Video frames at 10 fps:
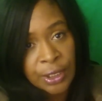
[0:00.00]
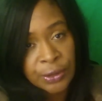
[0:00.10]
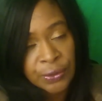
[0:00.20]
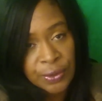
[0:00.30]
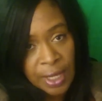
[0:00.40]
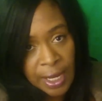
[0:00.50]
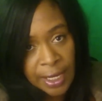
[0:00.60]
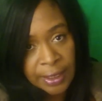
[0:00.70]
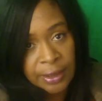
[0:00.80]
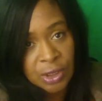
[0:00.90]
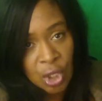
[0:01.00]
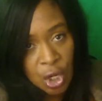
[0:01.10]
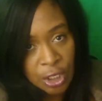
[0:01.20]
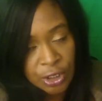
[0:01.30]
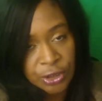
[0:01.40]
Do not
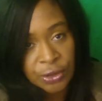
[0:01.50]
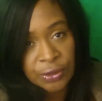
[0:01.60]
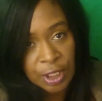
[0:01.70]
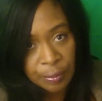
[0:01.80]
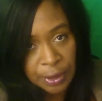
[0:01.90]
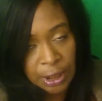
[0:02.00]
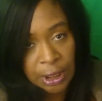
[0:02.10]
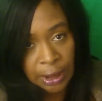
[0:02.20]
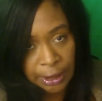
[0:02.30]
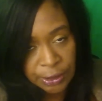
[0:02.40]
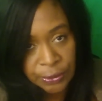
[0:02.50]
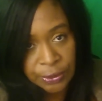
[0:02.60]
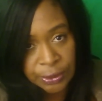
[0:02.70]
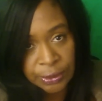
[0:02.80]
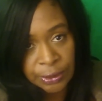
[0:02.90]
talk to debt
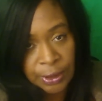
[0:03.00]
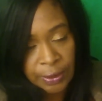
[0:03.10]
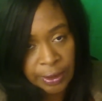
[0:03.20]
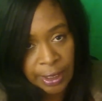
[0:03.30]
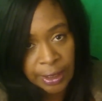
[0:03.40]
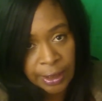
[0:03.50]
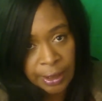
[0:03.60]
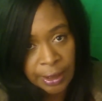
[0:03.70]
collectors. Okay?